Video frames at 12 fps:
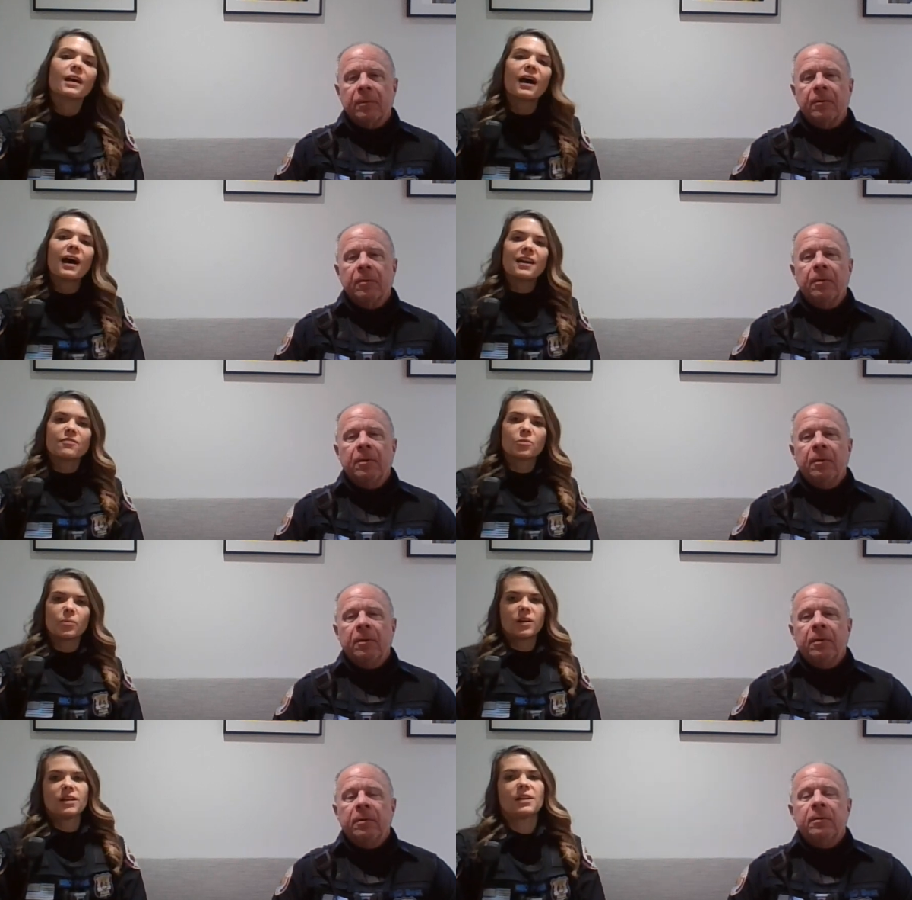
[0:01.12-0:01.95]
Speaker 1: Hi,
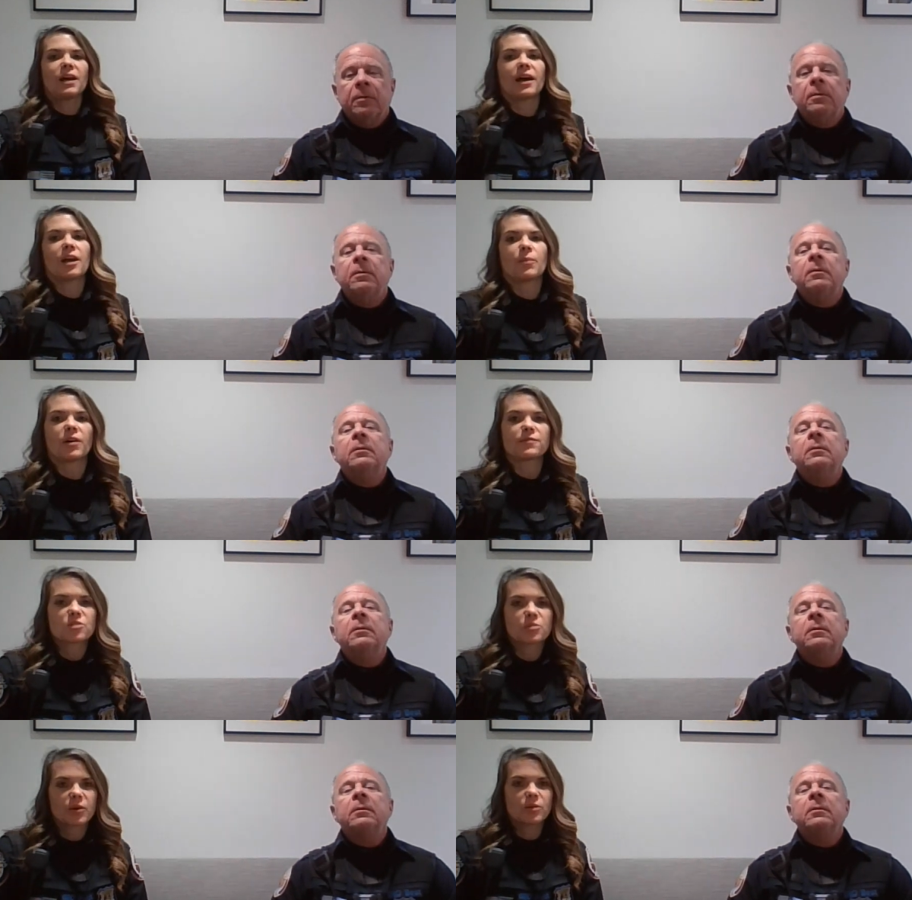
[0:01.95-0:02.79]
everyone. I am
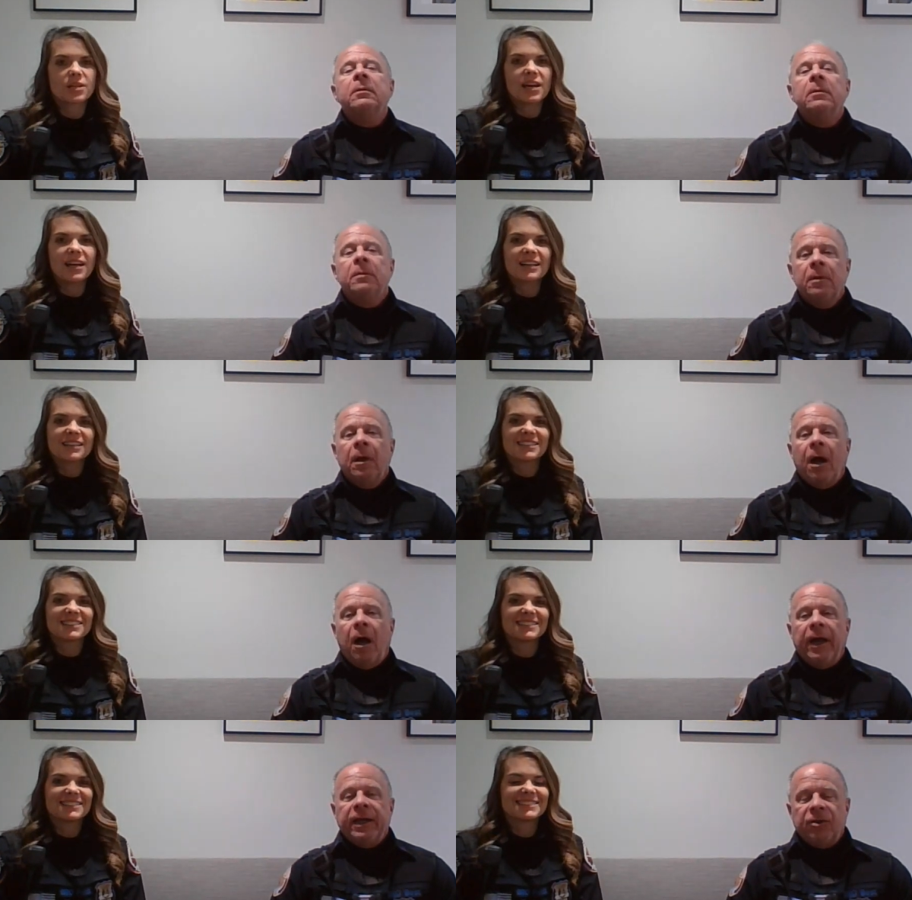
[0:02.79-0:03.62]
Officer Potak.
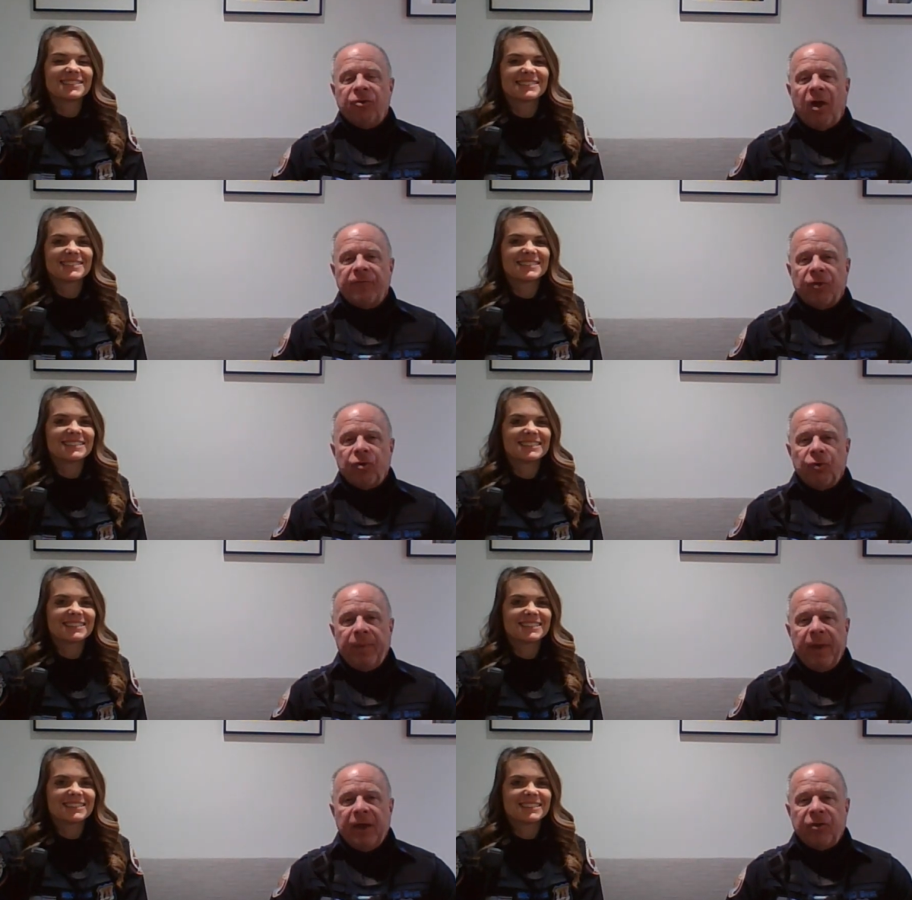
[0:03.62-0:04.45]
Speaker 2: Hi, it's Officer
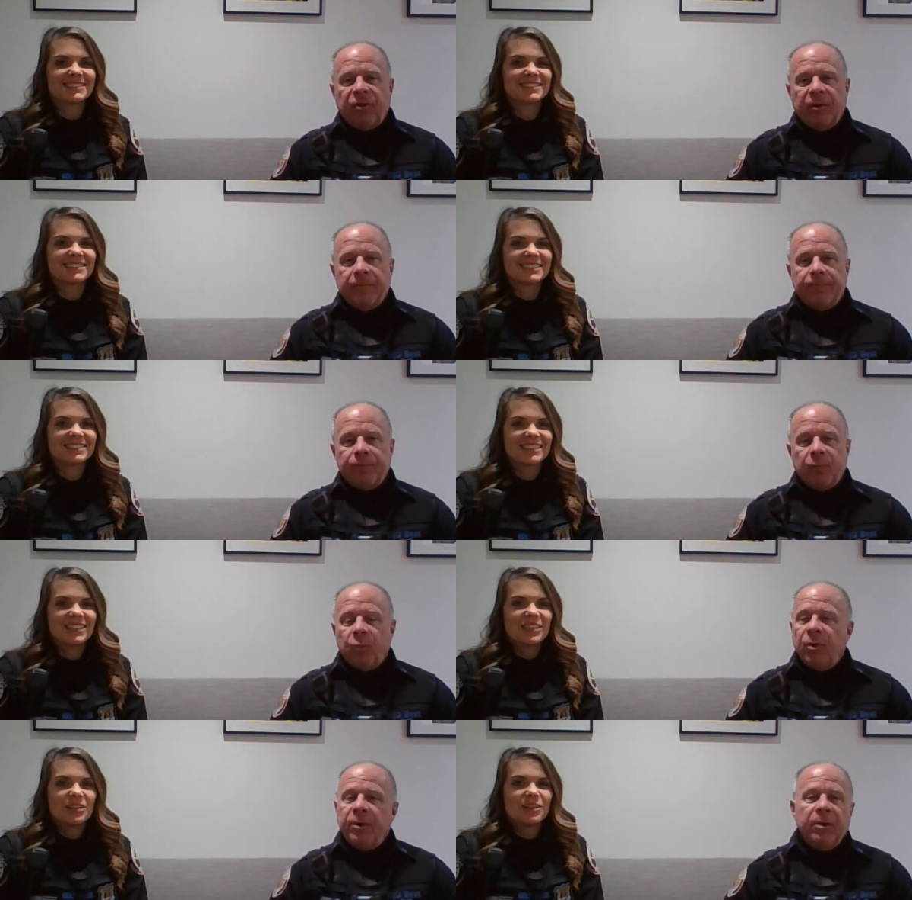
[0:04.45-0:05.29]
Best.
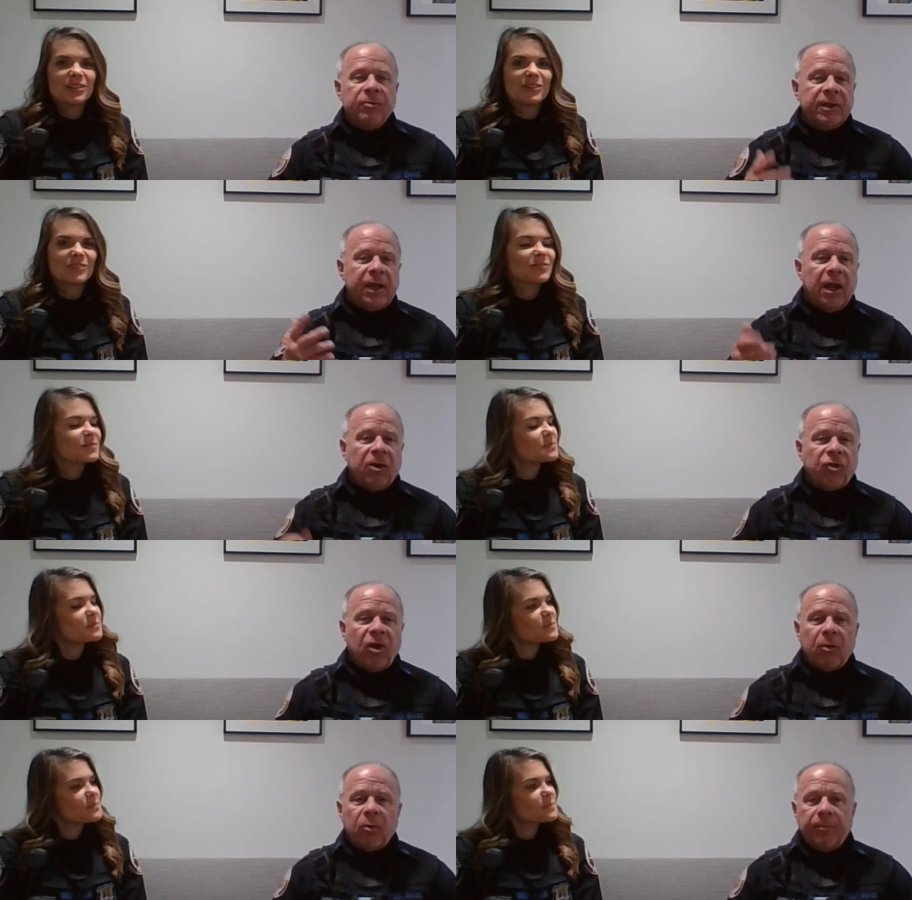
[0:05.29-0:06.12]
We're here at the
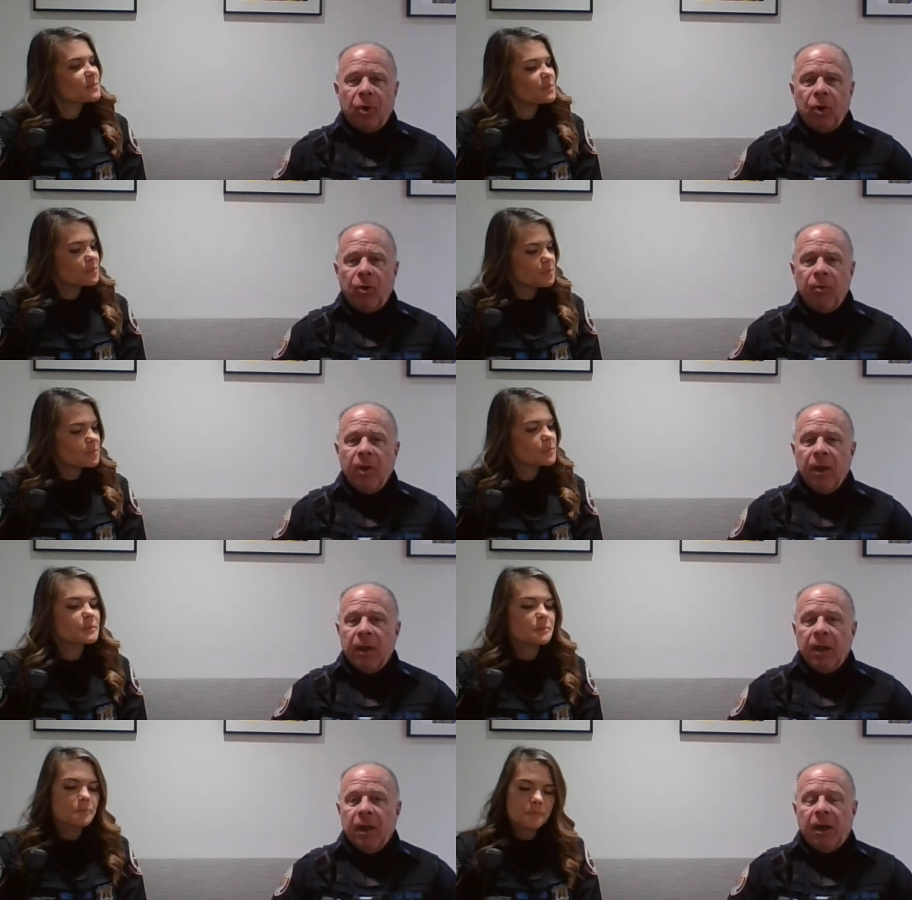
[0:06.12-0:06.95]
Catasauqua Borough.
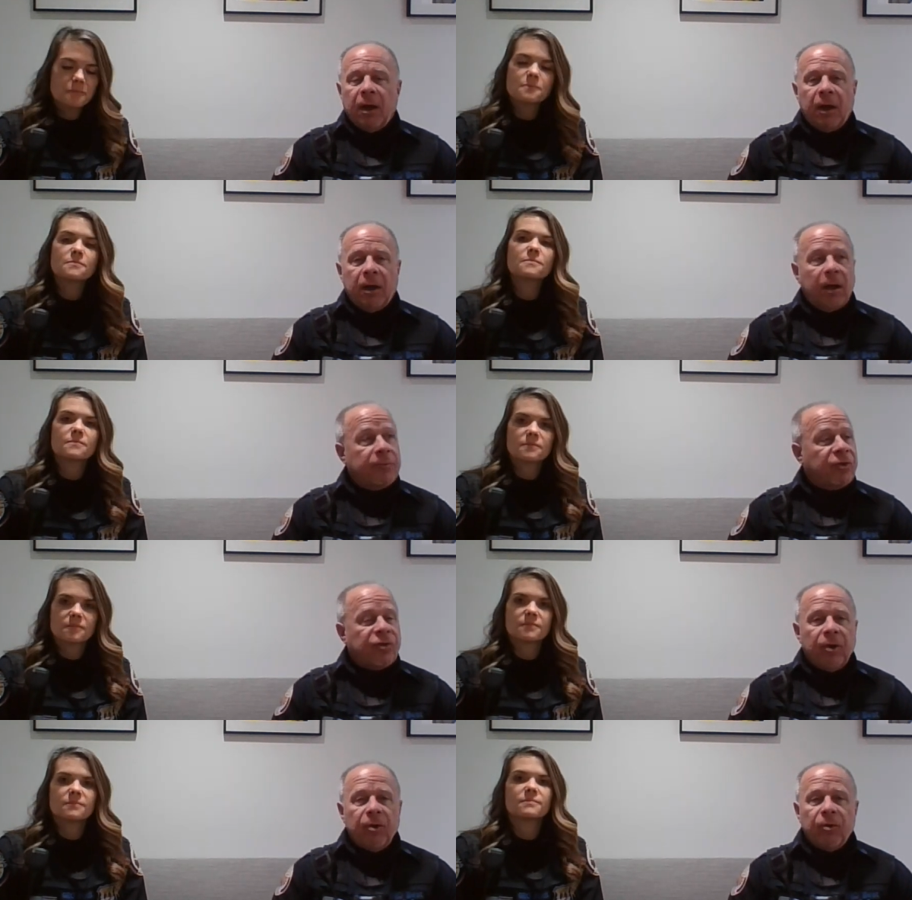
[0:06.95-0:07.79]
Uh,
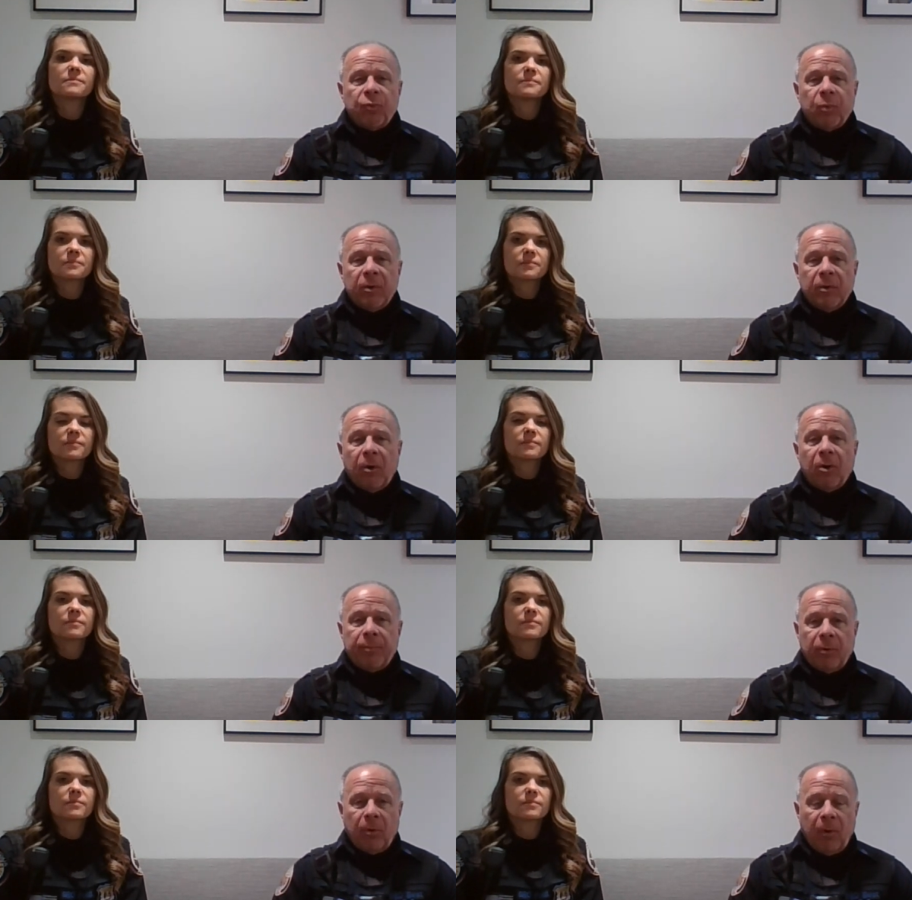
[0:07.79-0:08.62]
upstairs where our
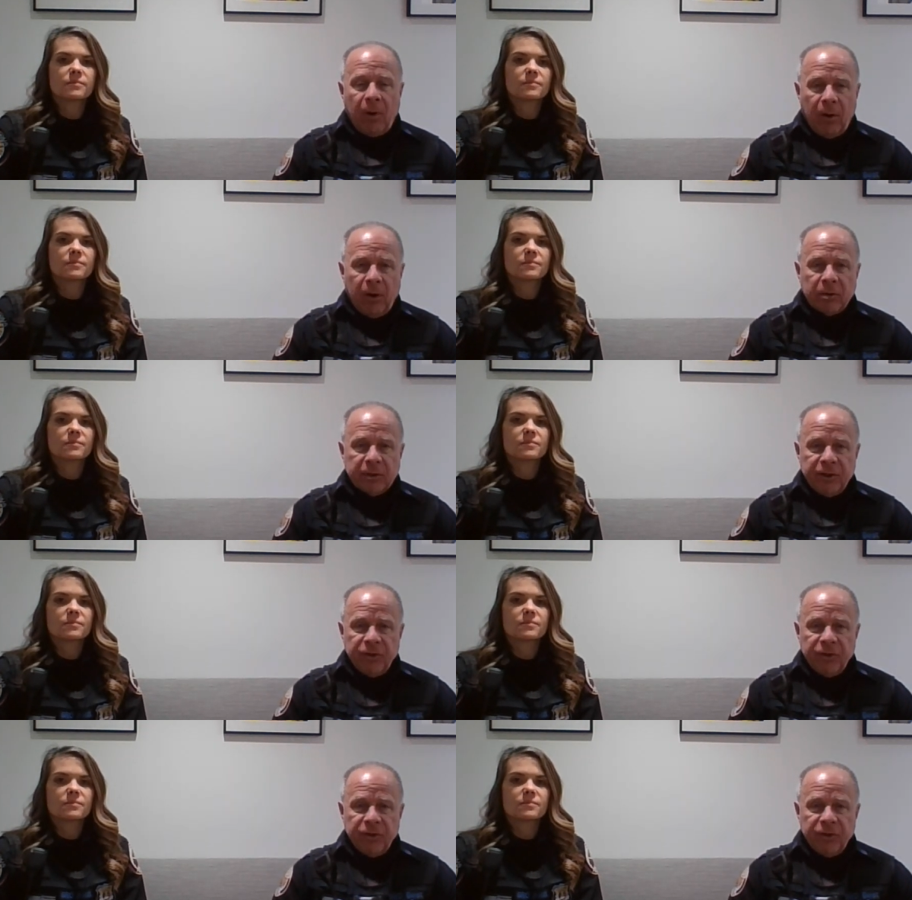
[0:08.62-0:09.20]
borough hall